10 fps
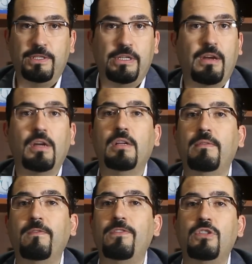
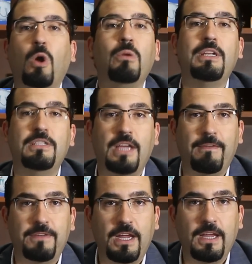material, totally
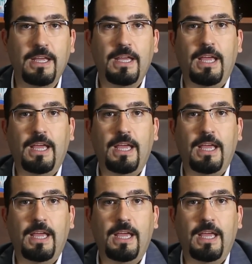safety,